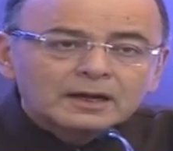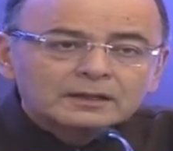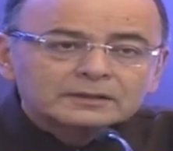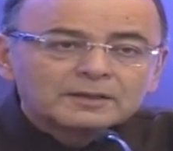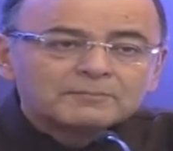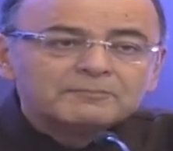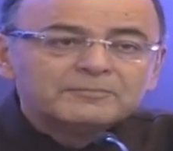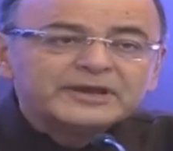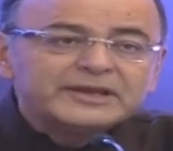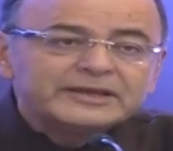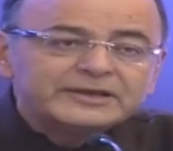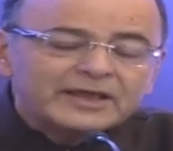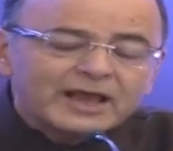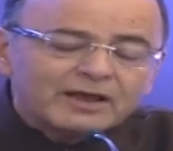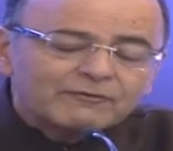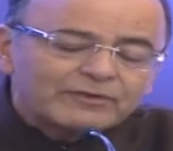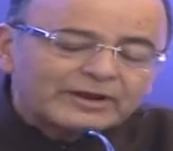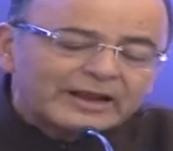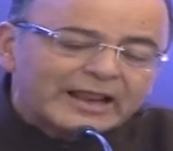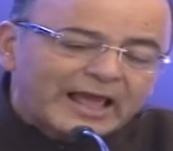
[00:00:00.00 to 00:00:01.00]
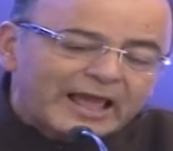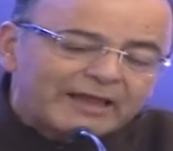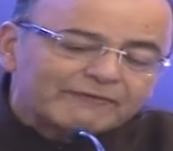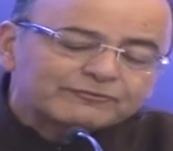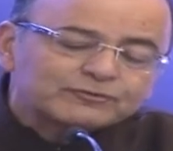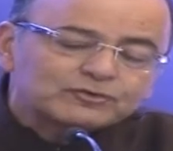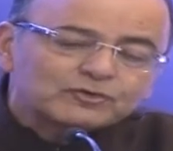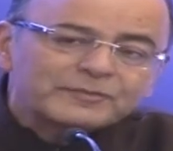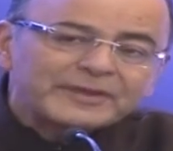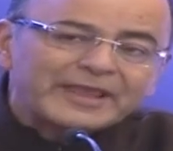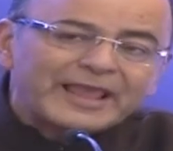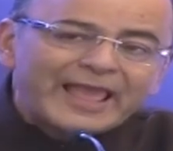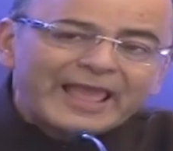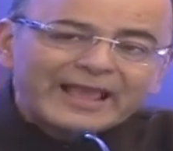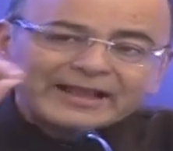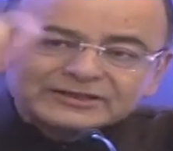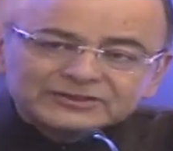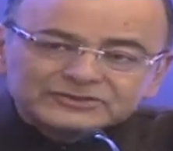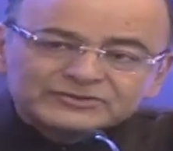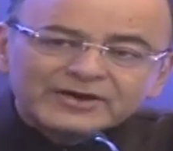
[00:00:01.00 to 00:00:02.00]
the media will have to be
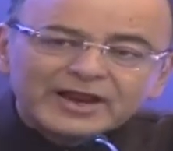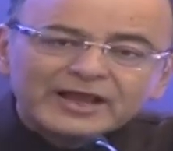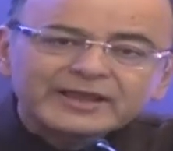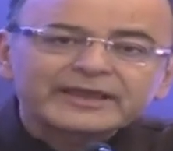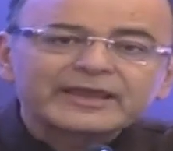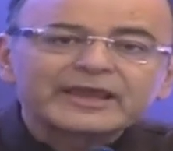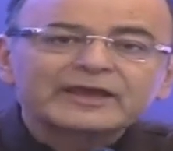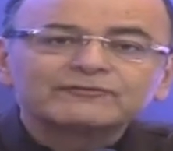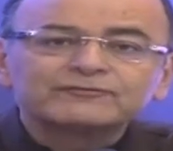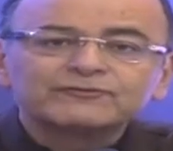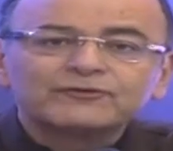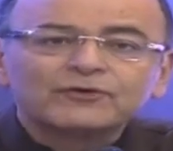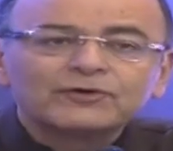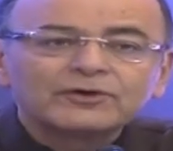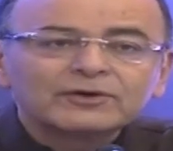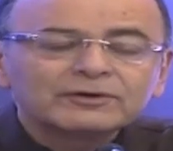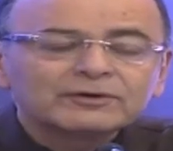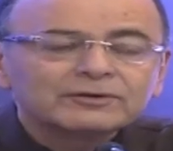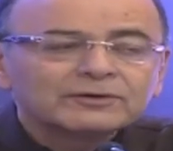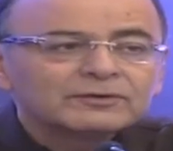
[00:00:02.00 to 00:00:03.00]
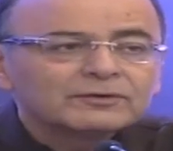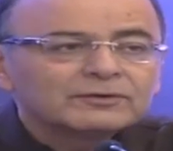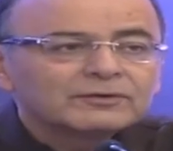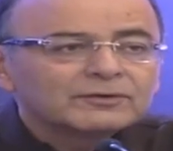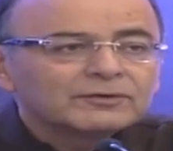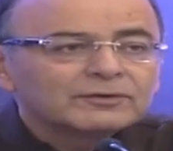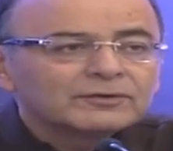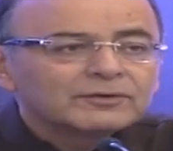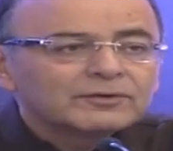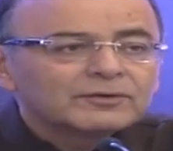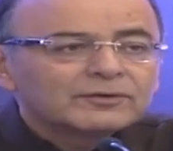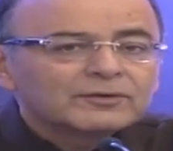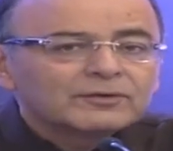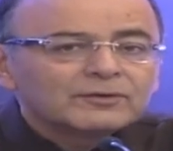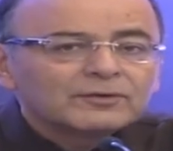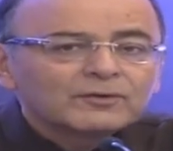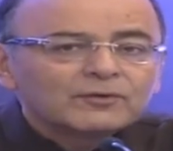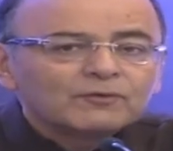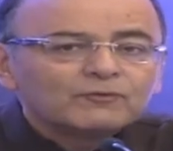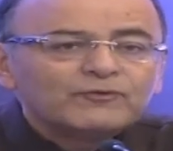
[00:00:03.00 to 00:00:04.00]
extra careful
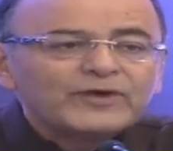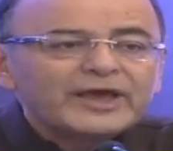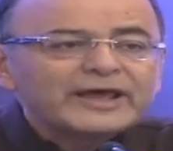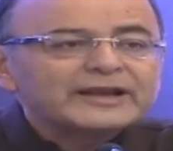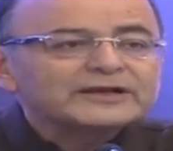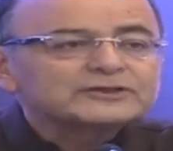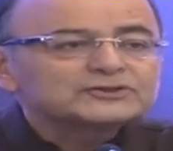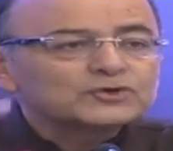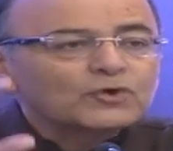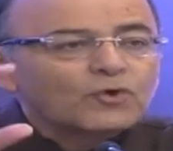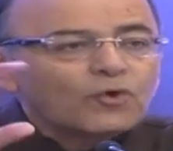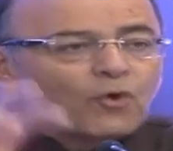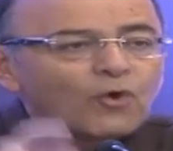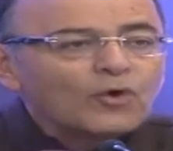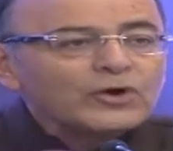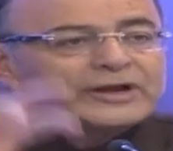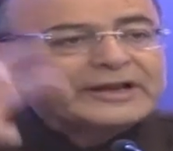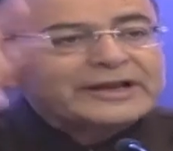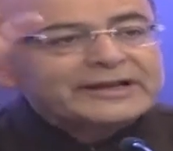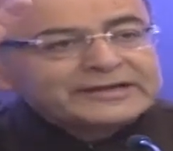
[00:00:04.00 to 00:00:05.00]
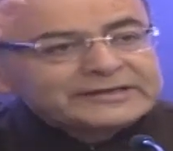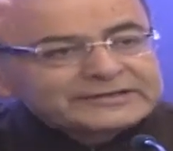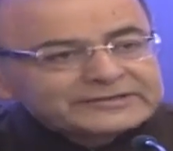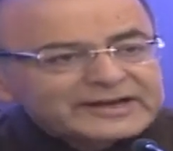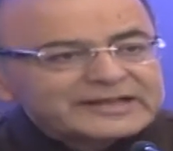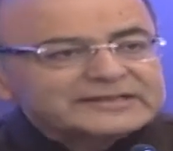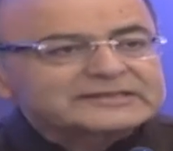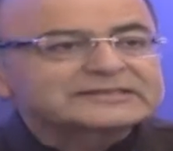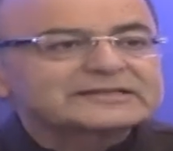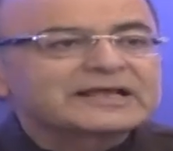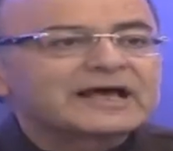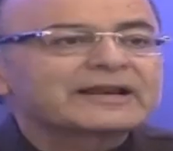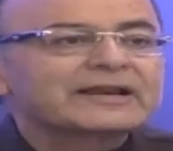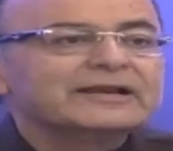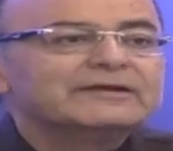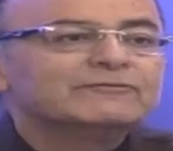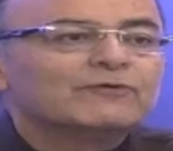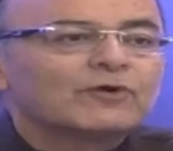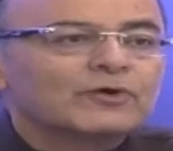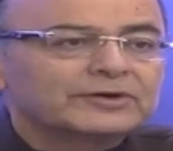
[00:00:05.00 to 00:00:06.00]
where its own interests are
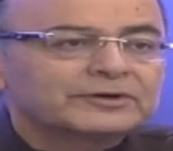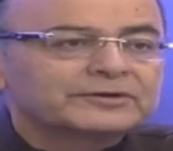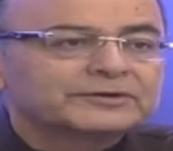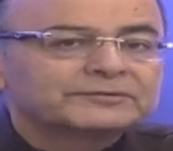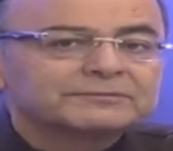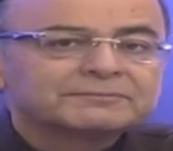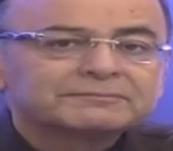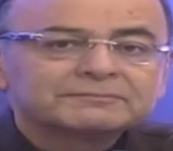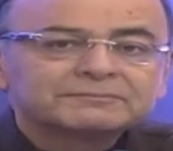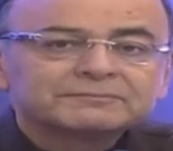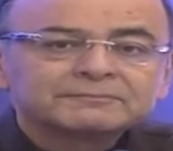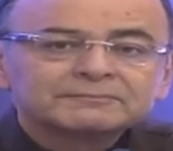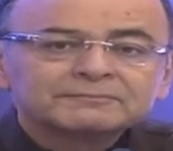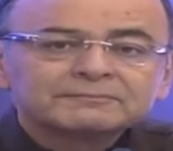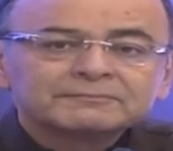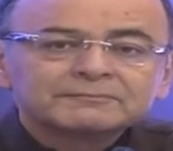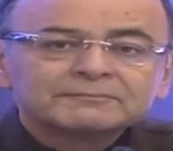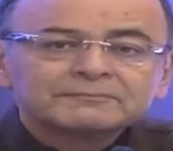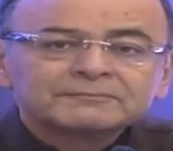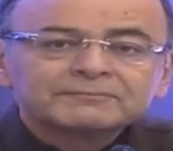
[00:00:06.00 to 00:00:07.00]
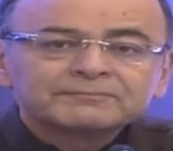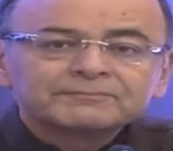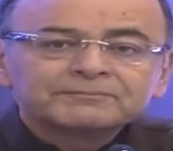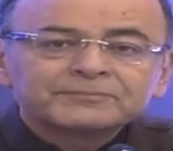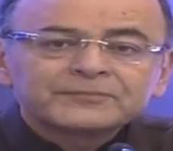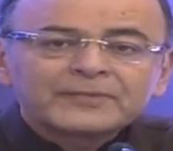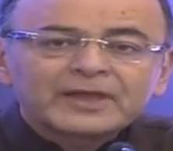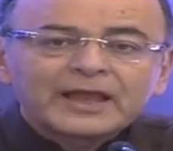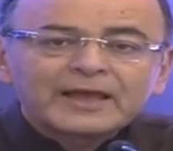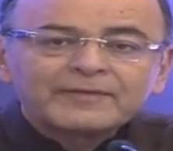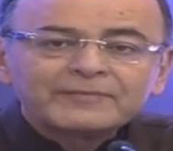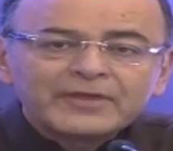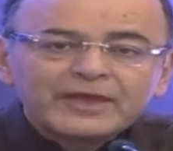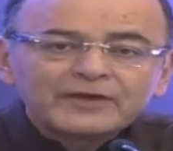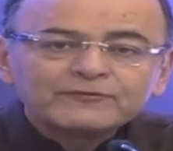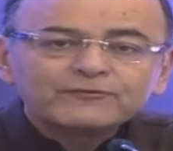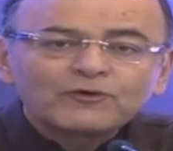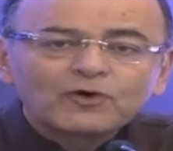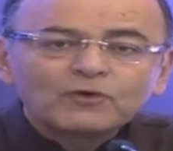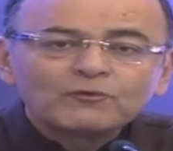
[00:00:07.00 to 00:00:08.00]
involved. And
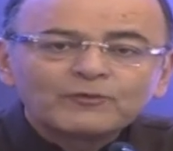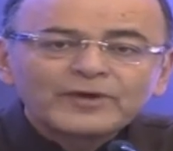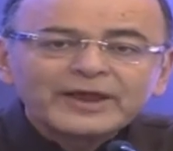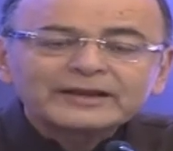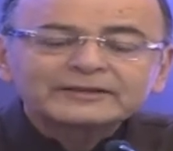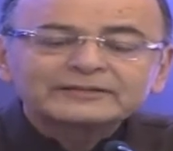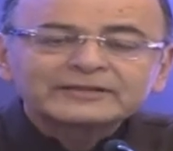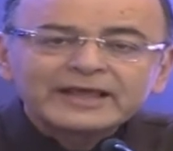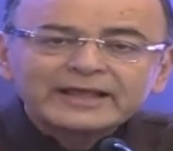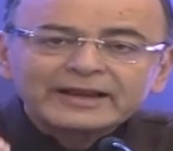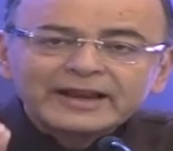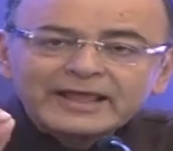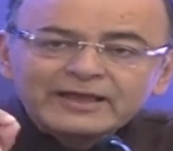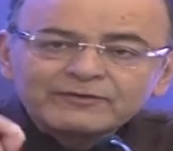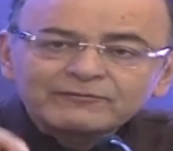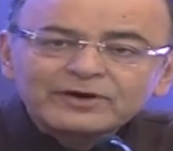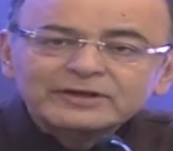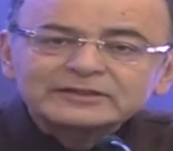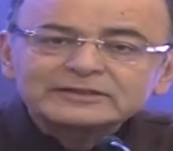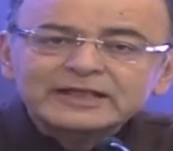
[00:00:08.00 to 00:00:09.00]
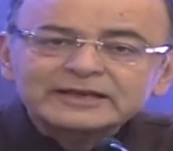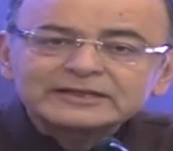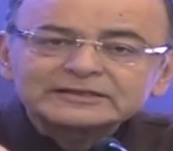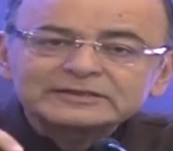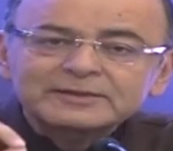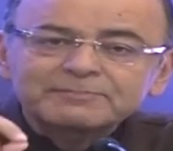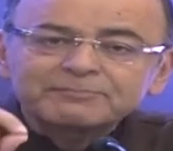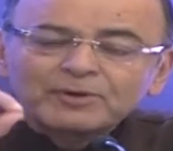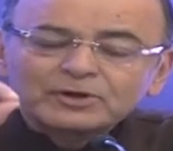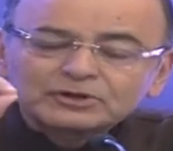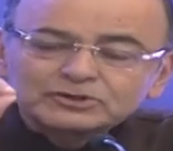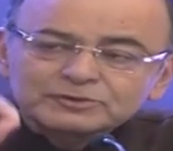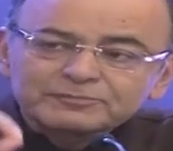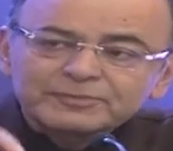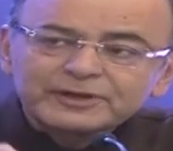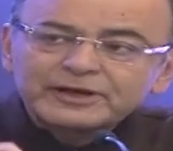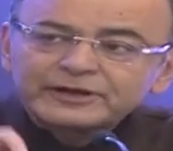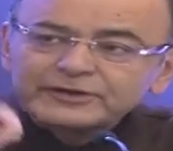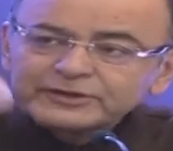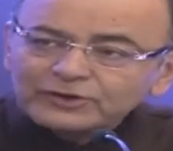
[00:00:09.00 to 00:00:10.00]
therefore, wherever there is a
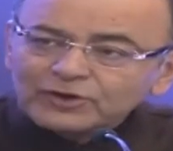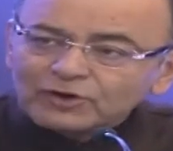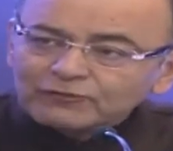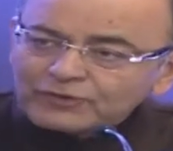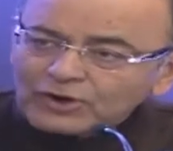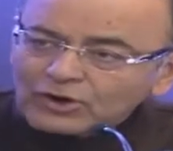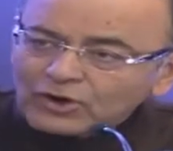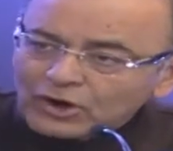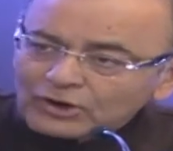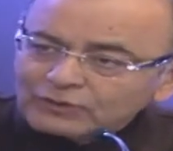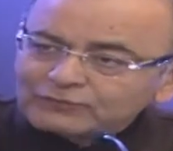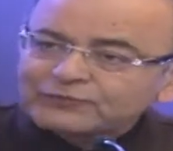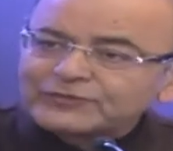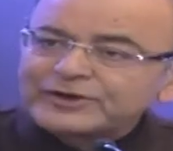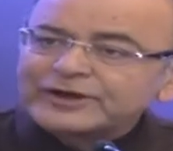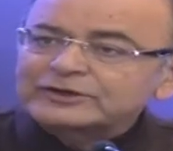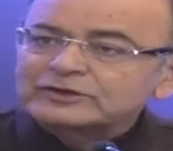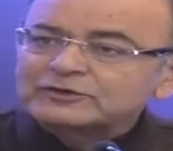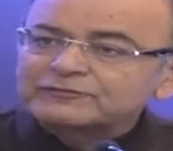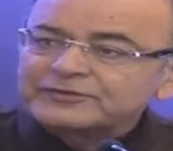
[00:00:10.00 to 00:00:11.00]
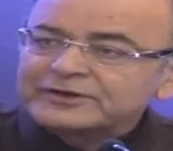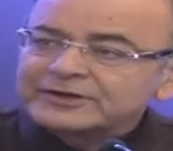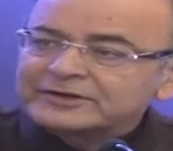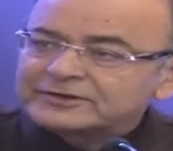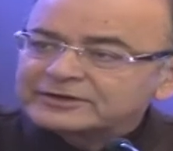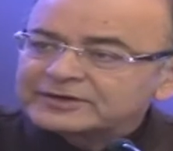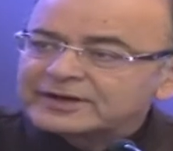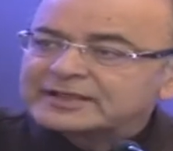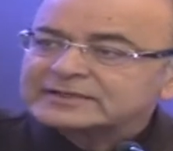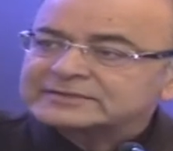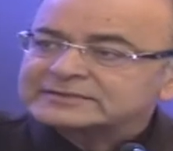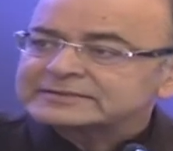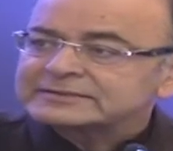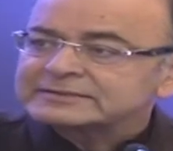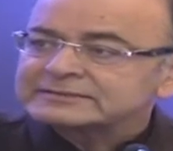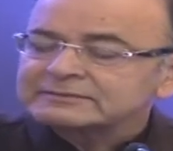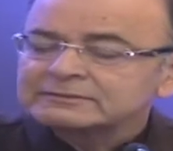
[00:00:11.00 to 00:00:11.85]
possibility of a conflict of interest,